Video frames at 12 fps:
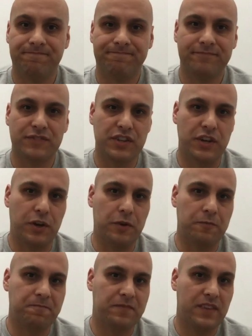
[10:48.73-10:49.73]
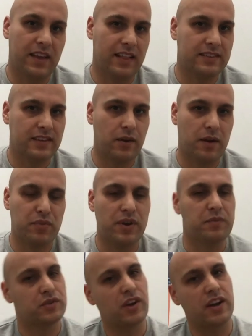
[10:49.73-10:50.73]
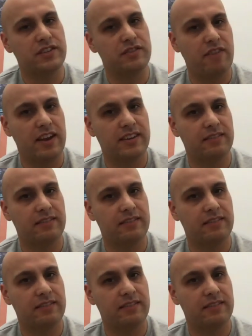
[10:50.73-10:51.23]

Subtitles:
So yeah, that's how I pretty much got into Red.